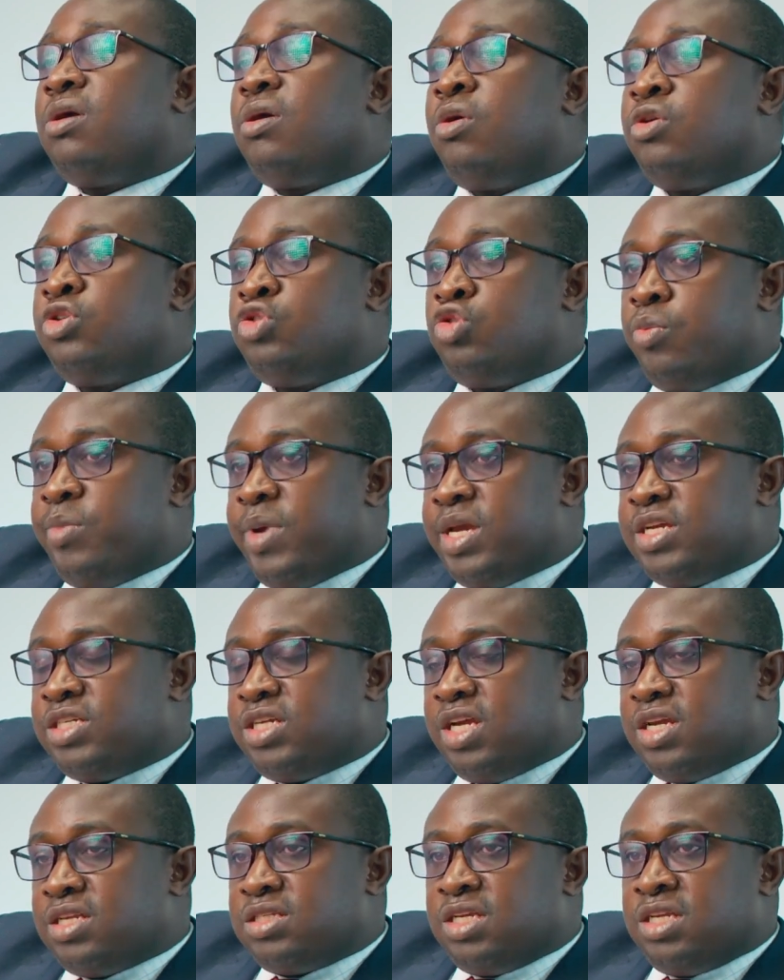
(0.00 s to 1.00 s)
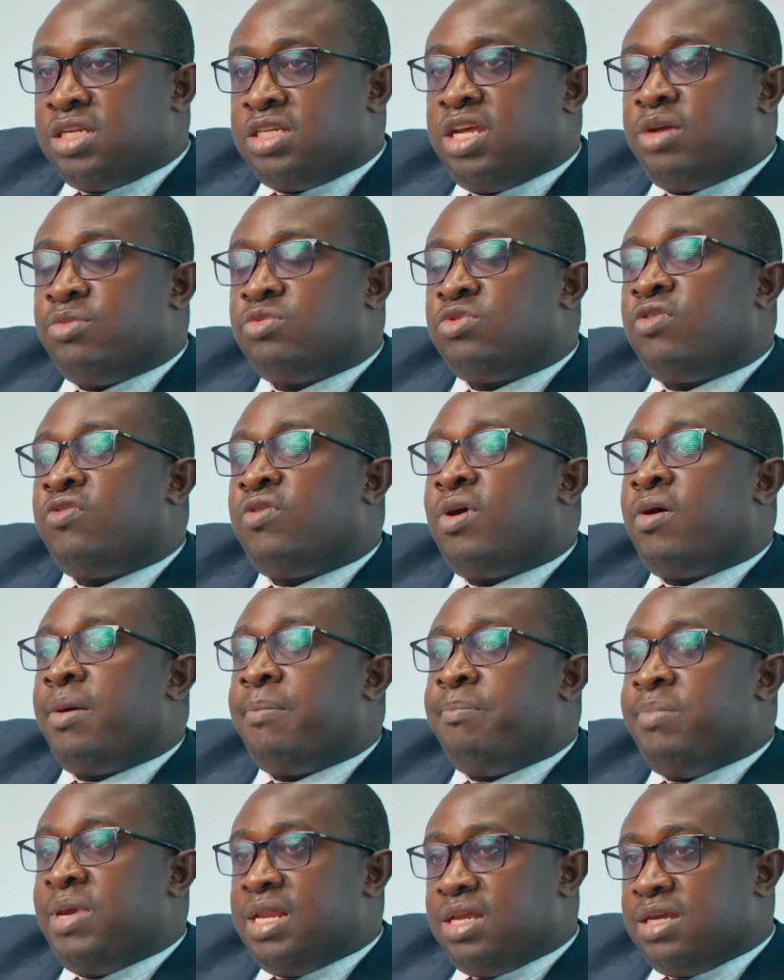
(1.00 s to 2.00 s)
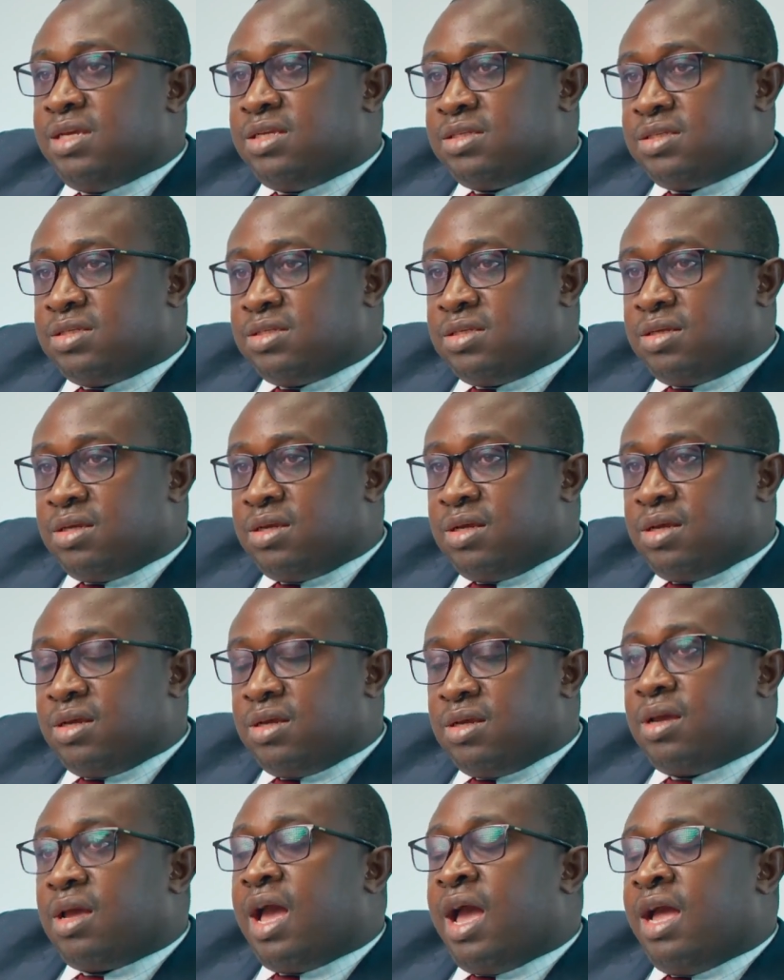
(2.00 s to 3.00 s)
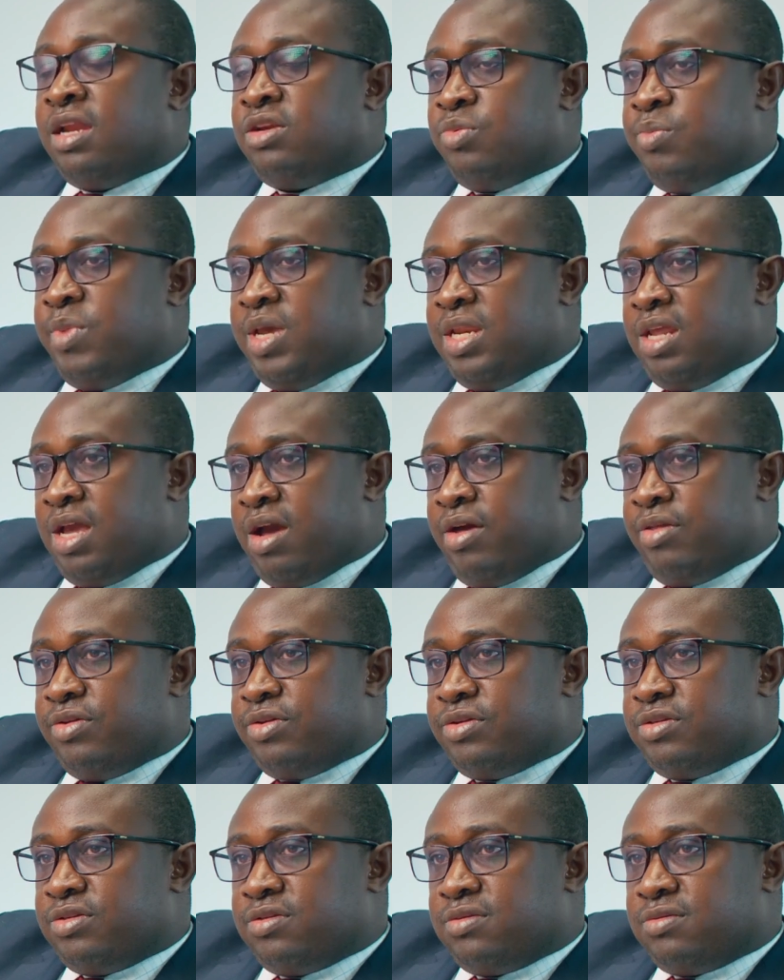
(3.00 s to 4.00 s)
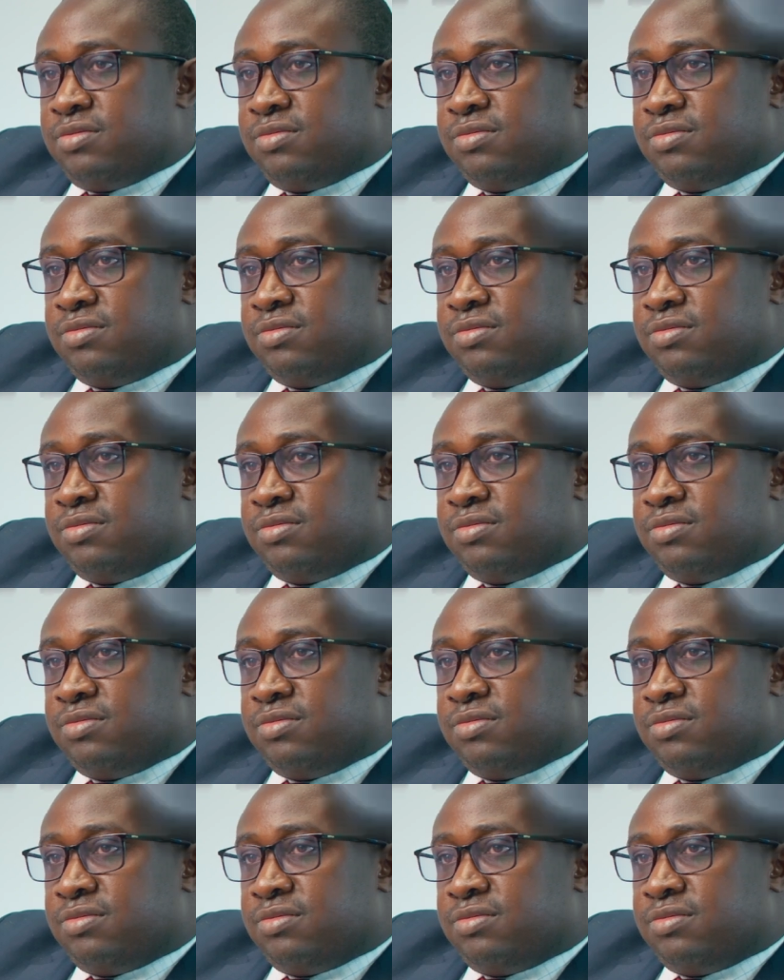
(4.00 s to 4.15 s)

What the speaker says: automations in terms of our billings, and many others.